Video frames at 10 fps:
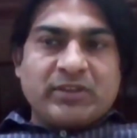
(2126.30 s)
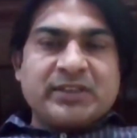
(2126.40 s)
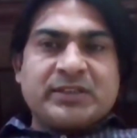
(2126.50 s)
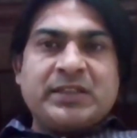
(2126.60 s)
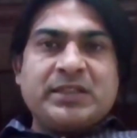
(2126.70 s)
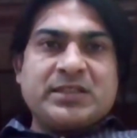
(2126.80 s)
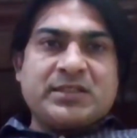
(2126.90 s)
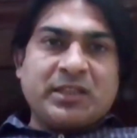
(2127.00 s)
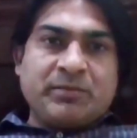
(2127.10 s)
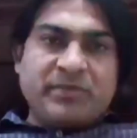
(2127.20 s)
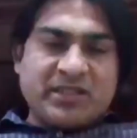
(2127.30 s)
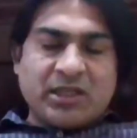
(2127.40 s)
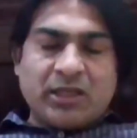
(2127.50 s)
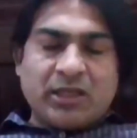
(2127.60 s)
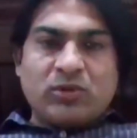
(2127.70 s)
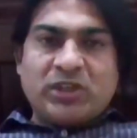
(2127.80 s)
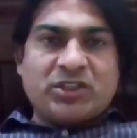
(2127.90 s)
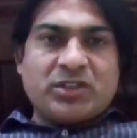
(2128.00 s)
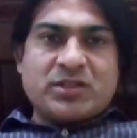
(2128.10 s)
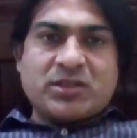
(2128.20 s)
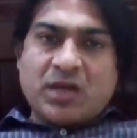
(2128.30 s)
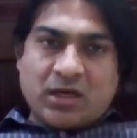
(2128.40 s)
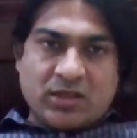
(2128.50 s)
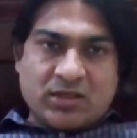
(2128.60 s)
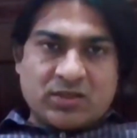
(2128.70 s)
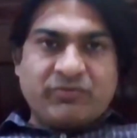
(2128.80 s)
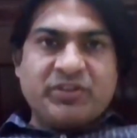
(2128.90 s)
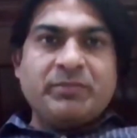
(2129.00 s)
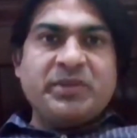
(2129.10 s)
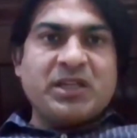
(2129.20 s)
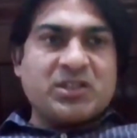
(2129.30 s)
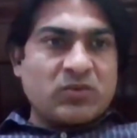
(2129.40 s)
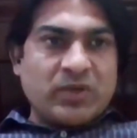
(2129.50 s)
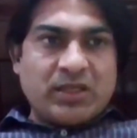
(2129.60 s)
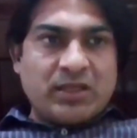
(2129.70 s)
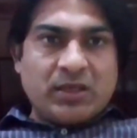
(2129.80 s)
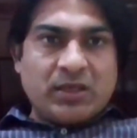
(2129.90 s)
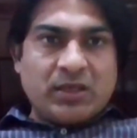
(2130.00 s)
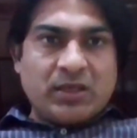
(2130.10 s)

Well, the thing is that miscalculations occurs with me as well.